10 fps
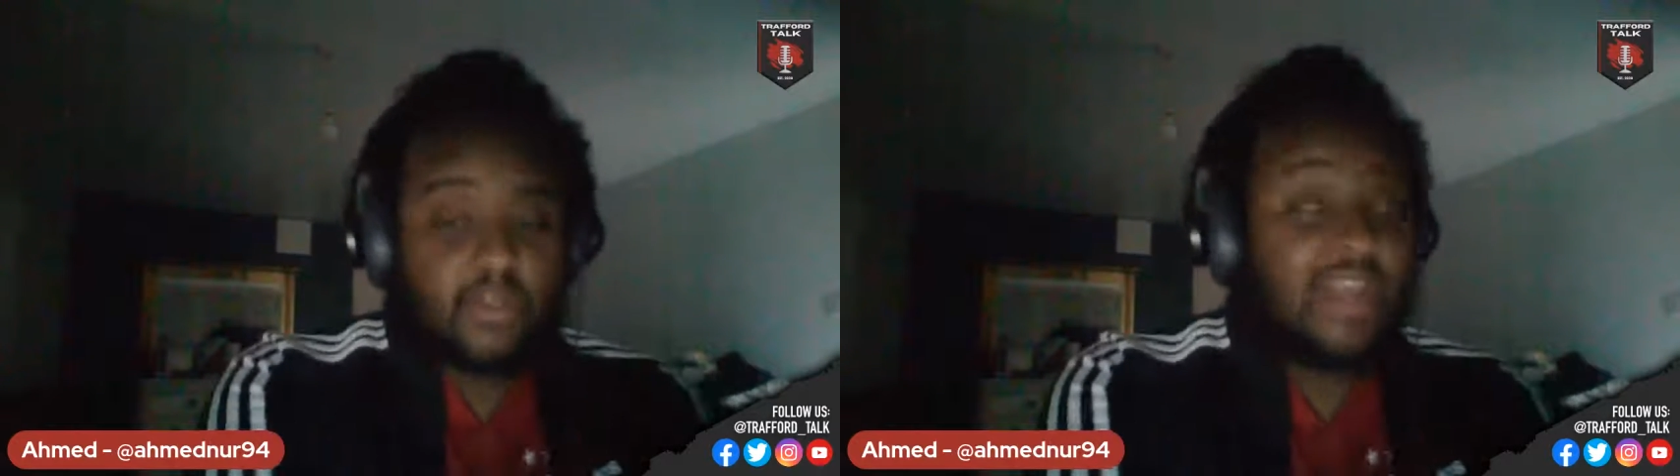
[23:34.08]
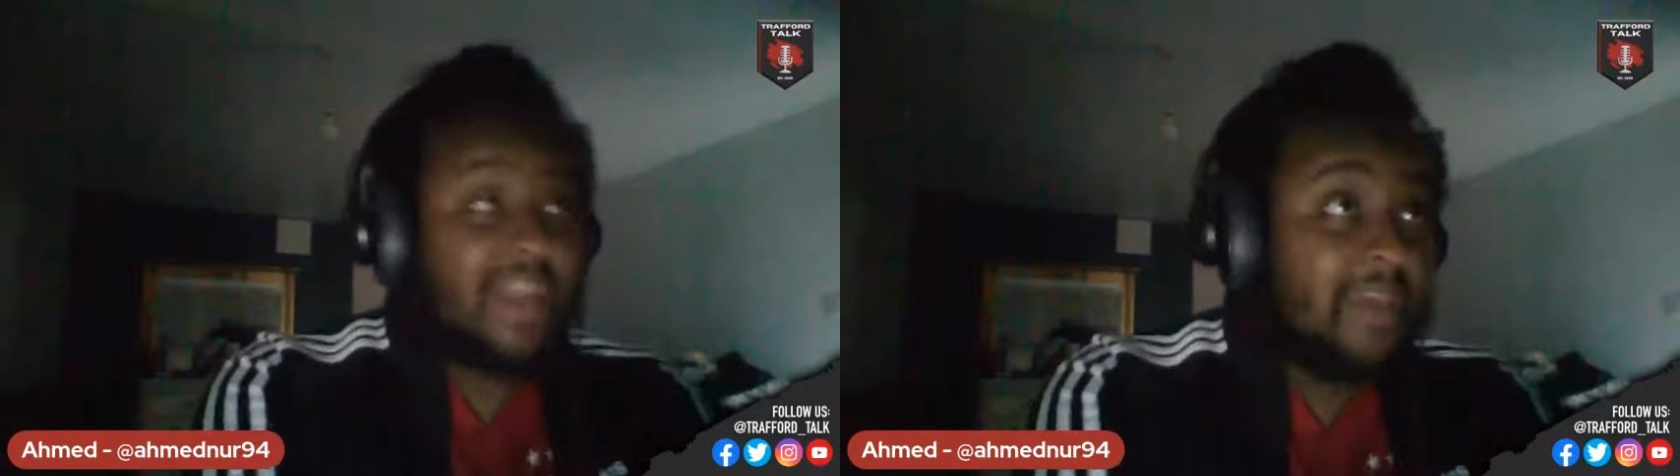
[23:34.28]

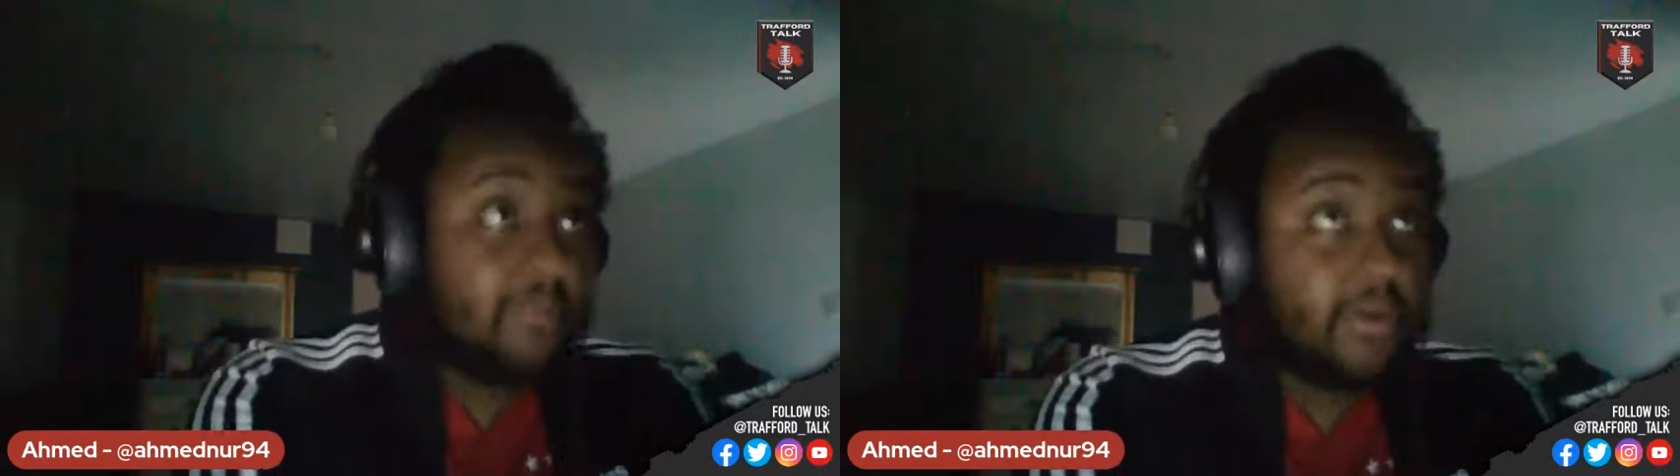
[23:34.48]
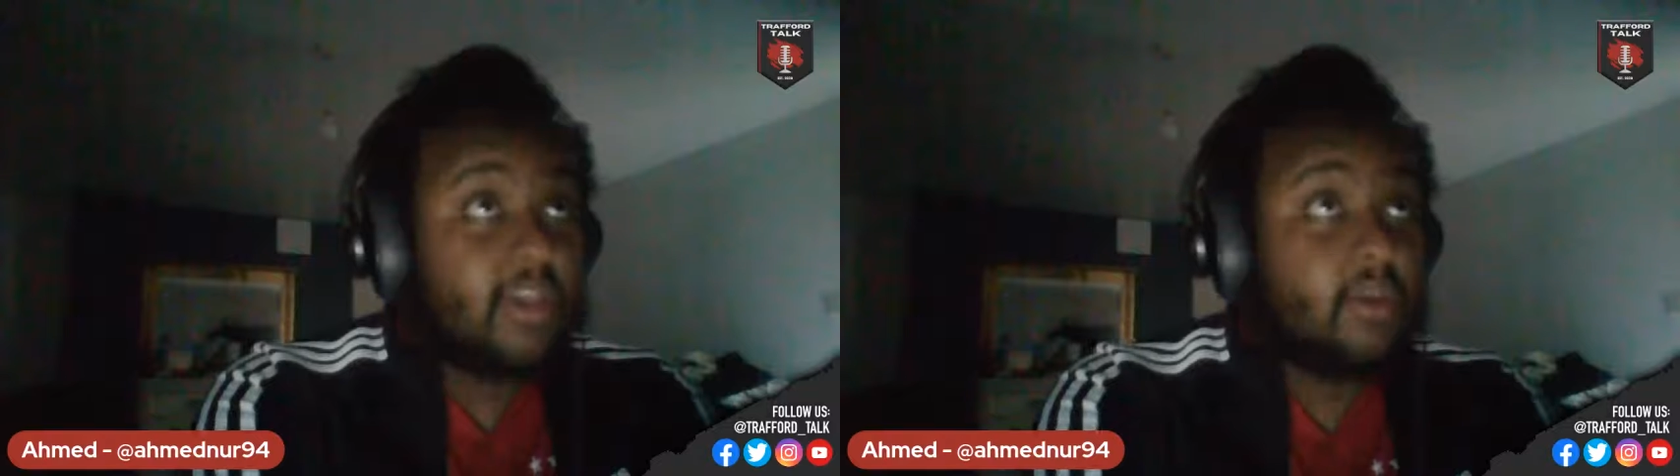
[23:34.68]
clear
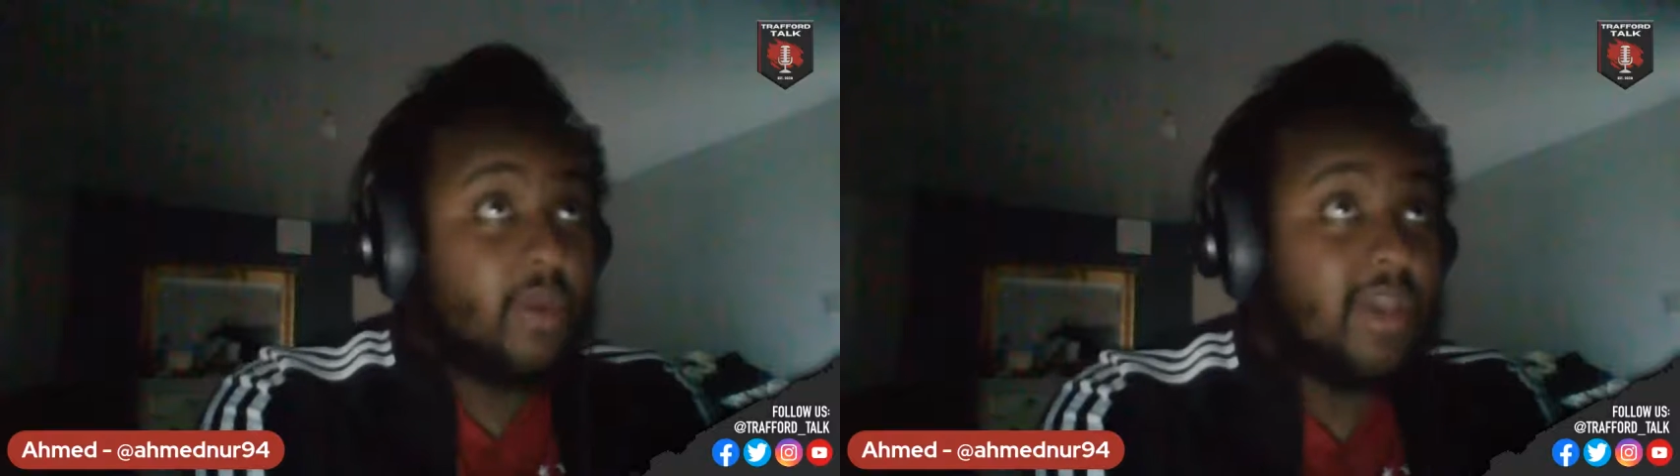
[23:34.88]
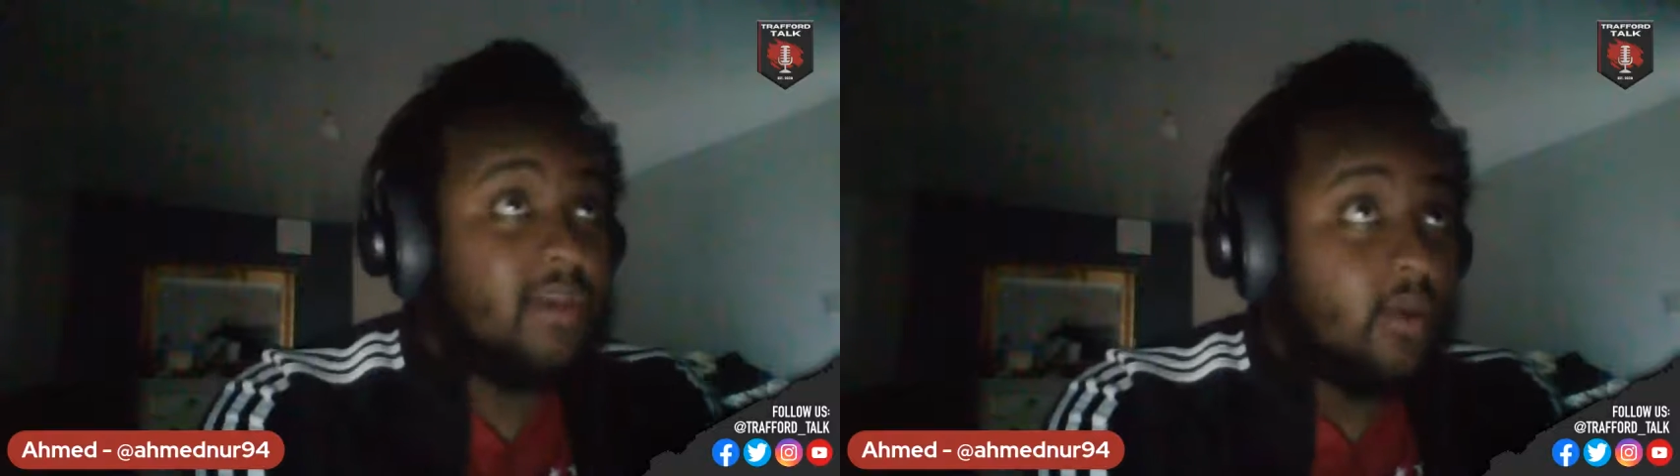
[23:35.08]

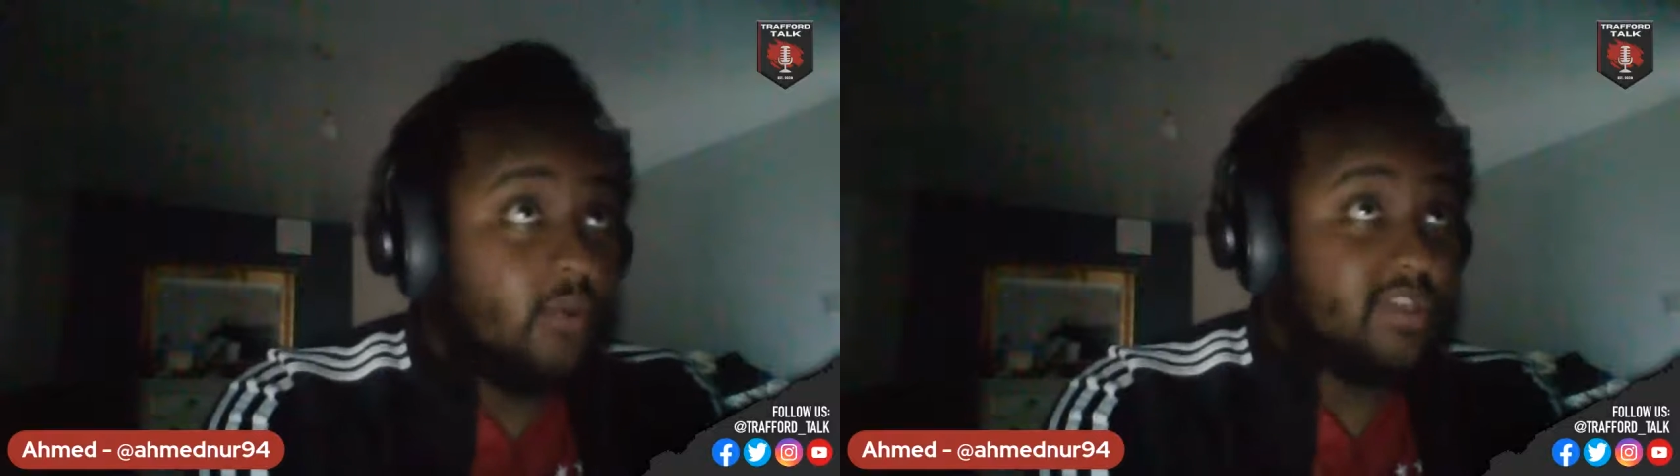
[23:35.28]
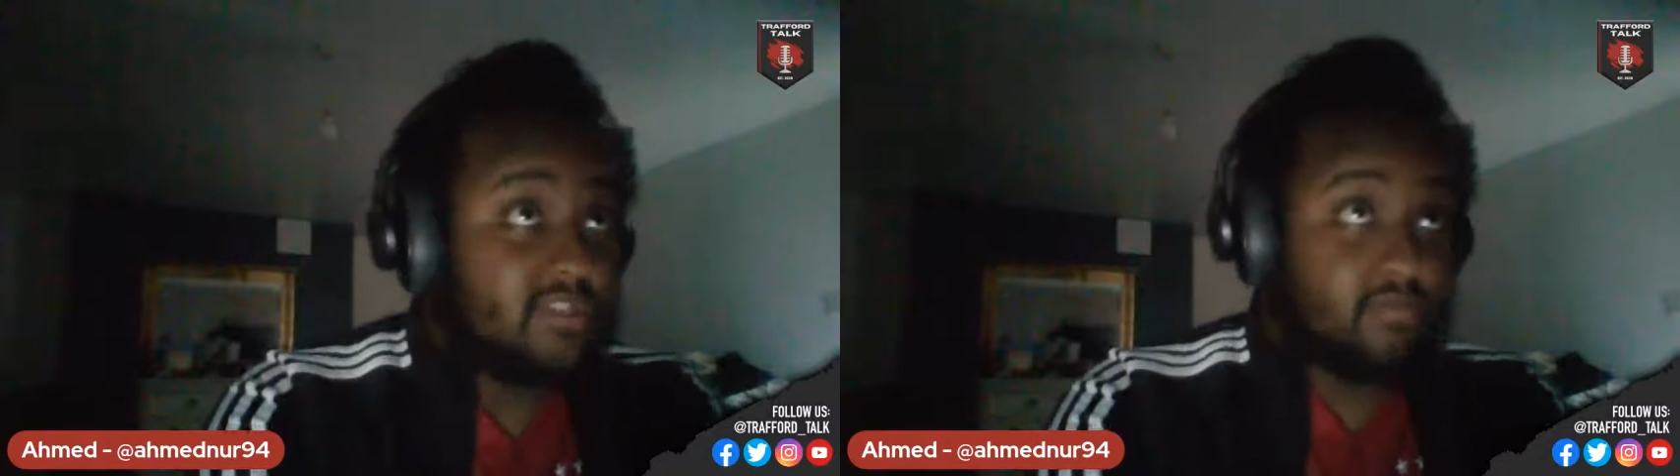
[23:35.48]
breakaway,
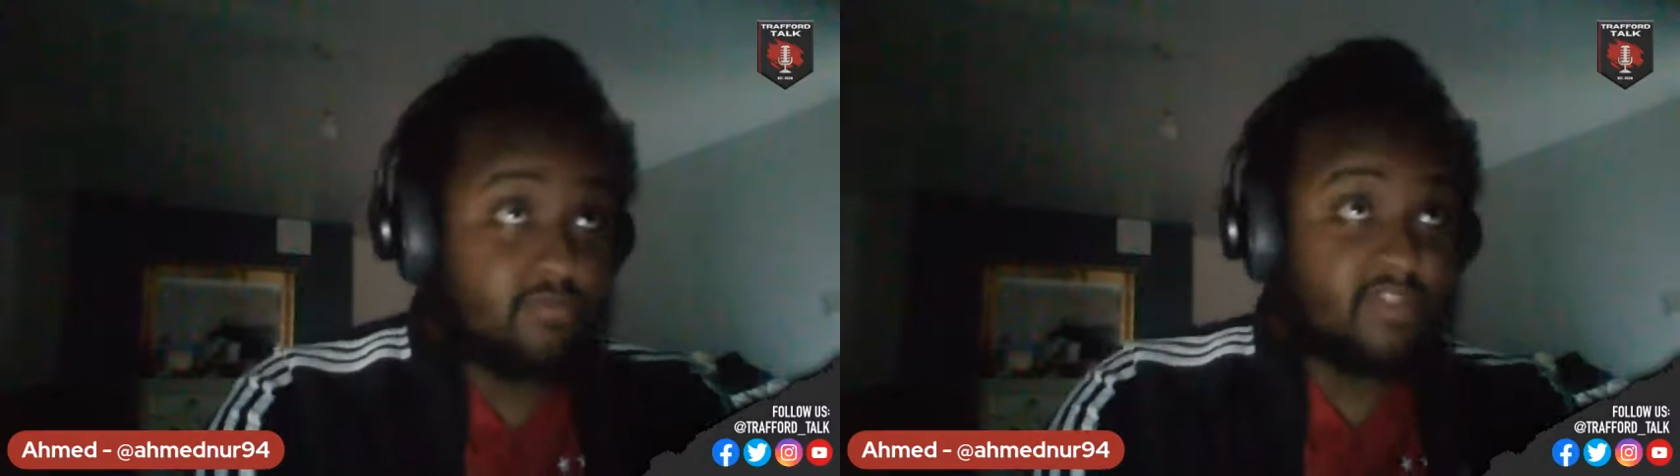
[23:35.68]
which is